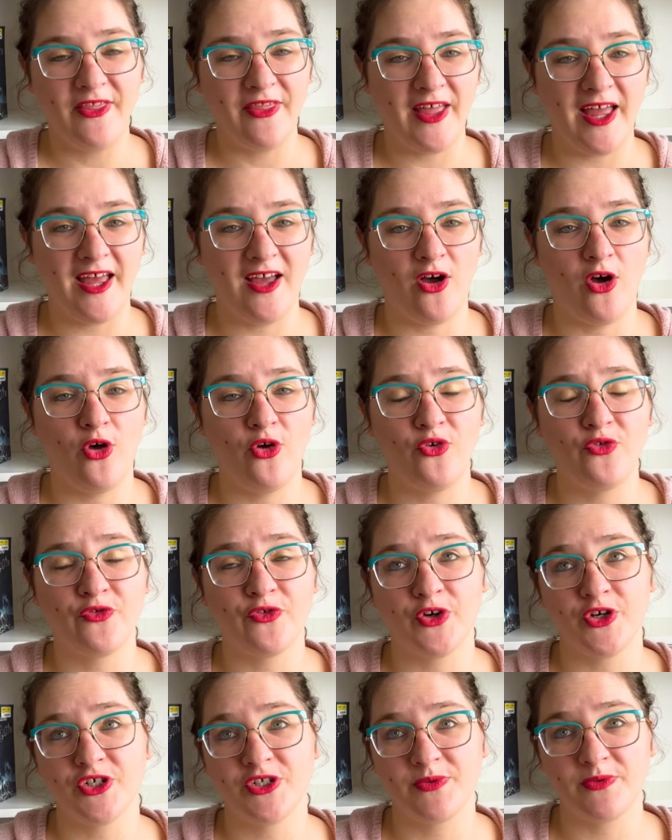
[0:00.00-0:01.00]
That whole
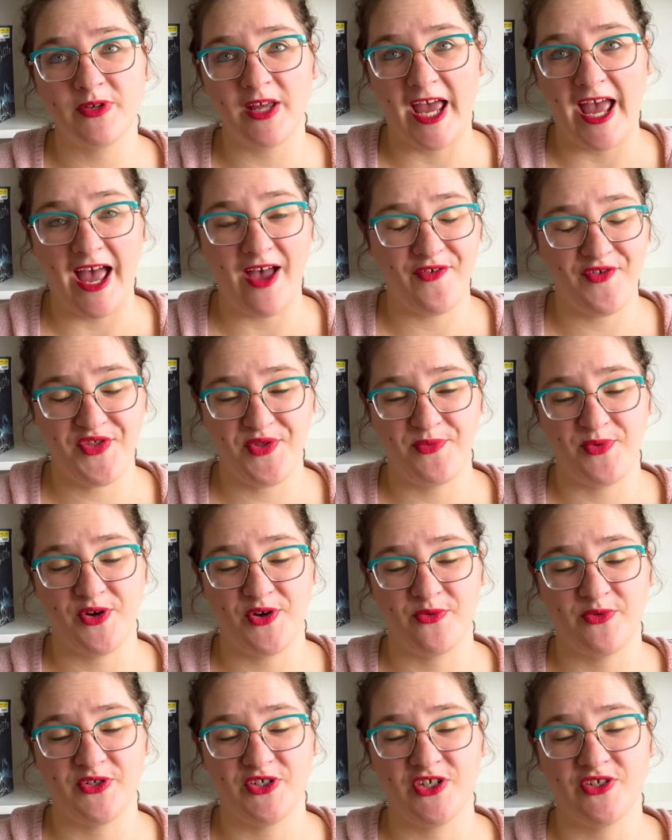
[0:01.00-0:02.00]
first half of the
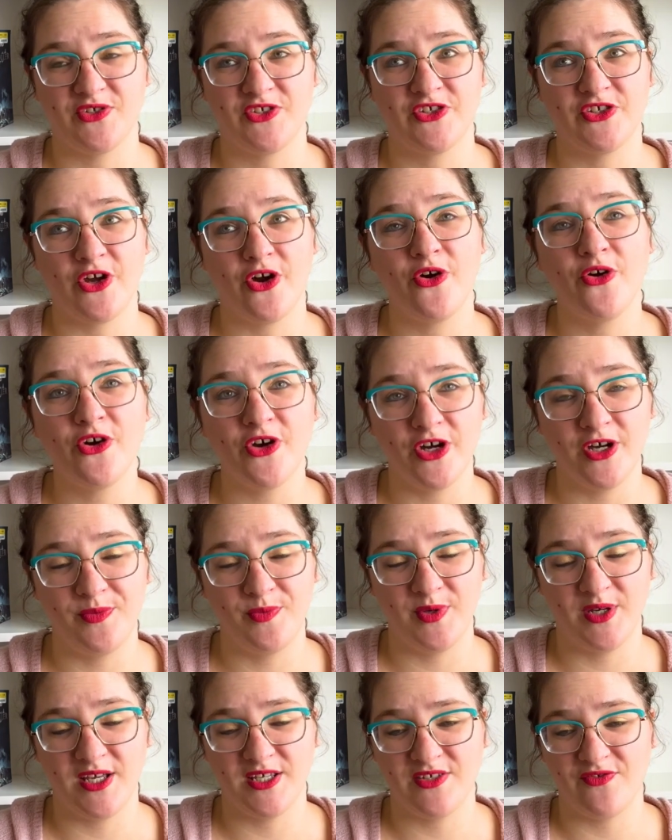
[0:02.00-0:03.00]
book was just so good
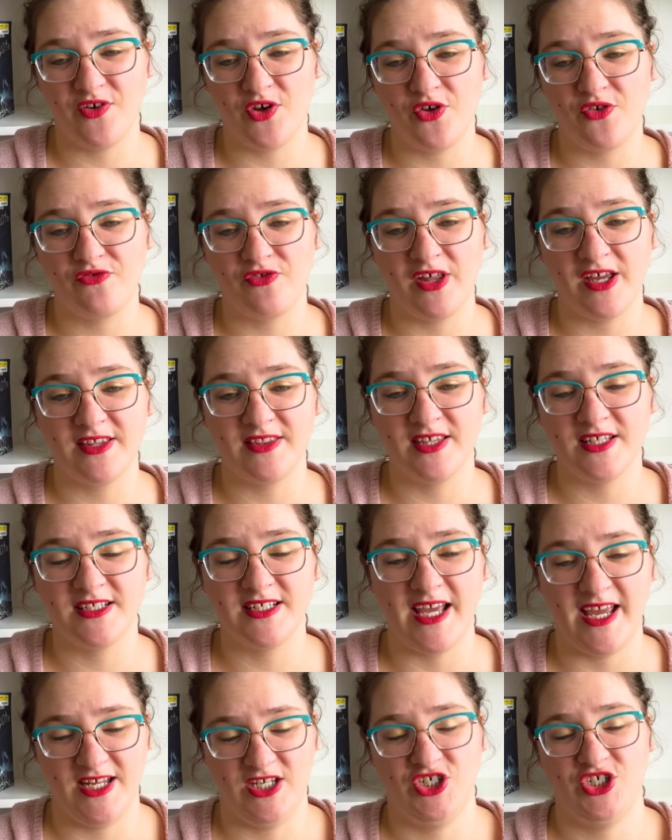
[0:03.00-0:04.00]
because of all of like the
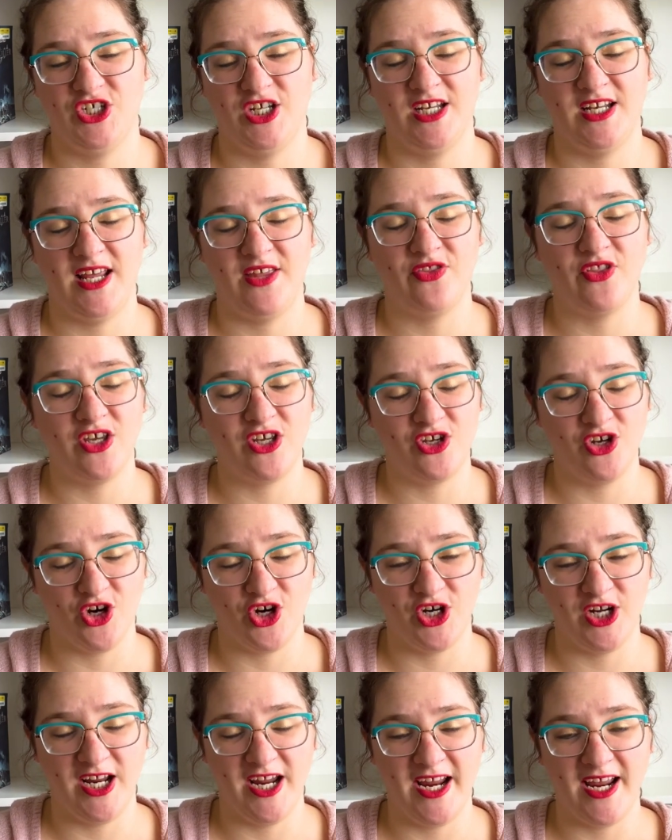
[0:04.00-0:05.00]
tension and the
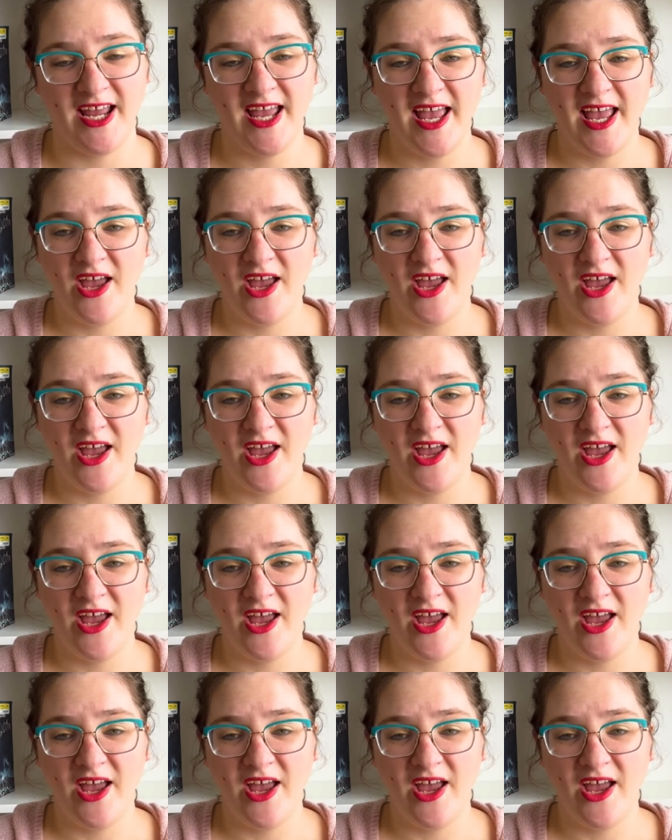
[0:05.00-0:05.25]
yearning.